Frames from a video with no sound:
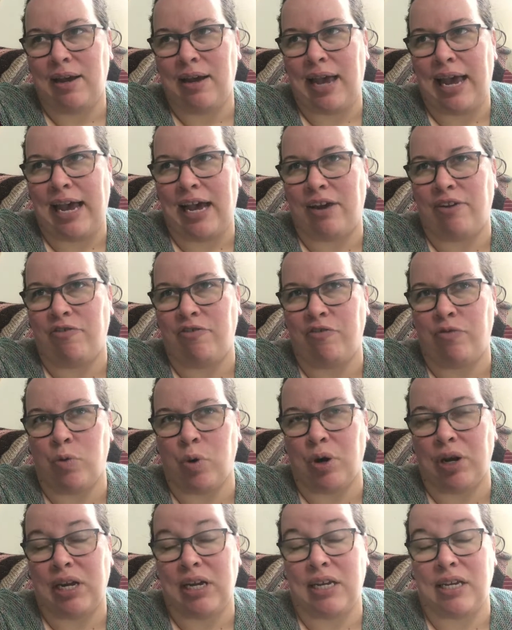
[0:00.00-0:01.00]
had
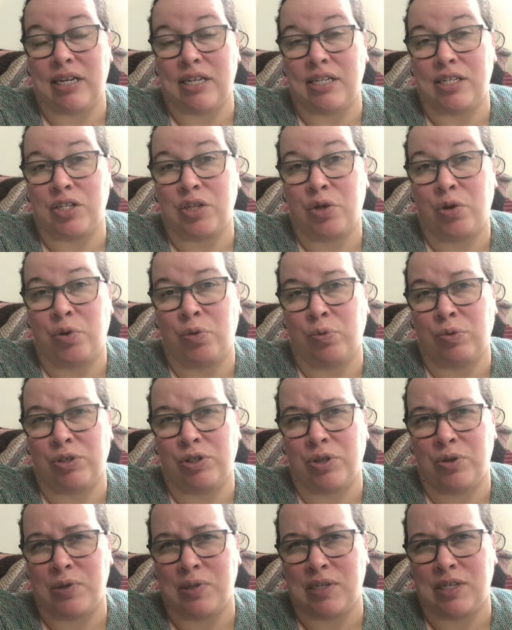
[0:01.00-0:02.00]
4 kids who were
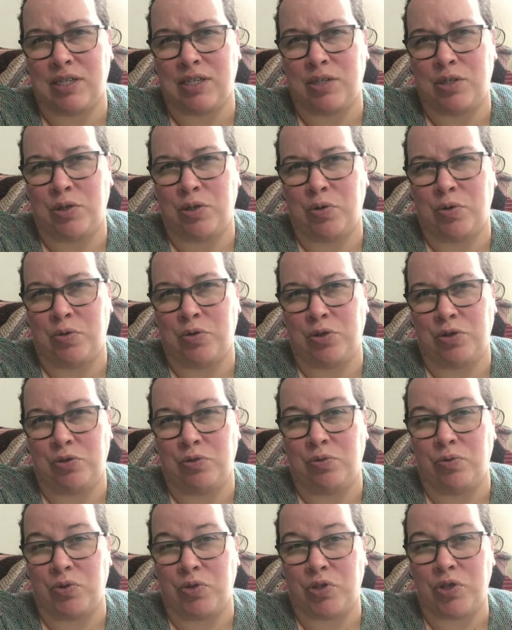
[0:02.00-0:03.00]
chosen to
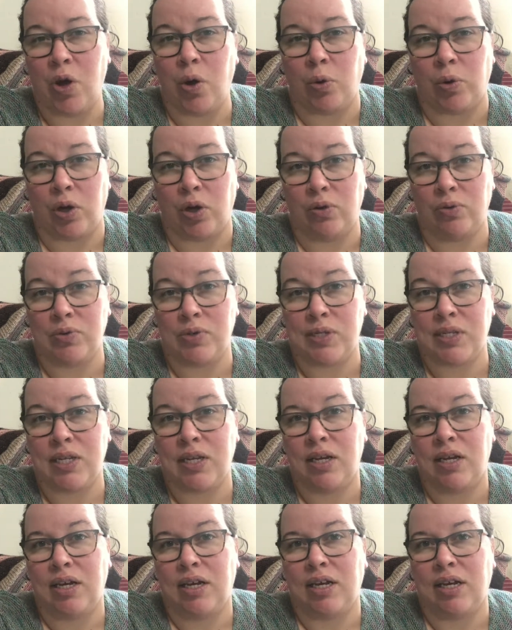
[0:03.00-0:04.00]
do solos
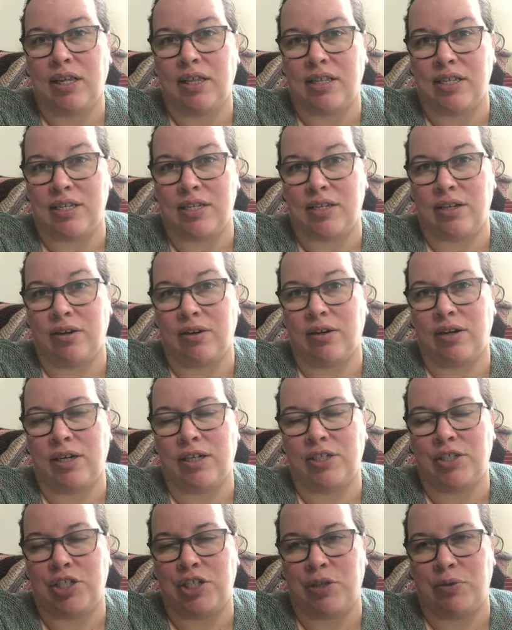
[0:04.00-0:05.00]
this year,
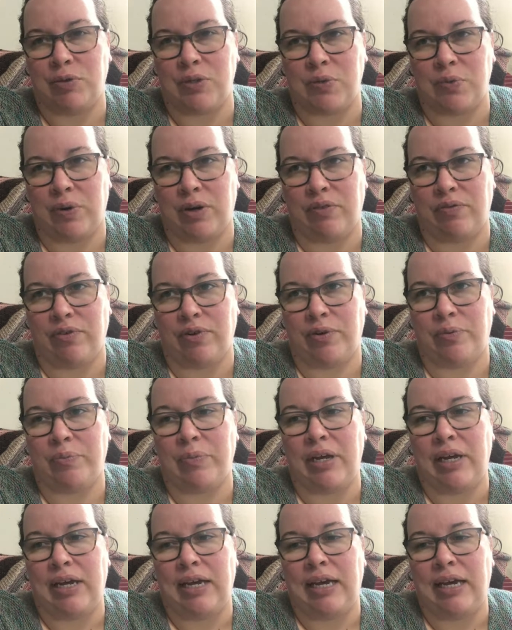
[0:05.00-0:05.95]
and she was one of them.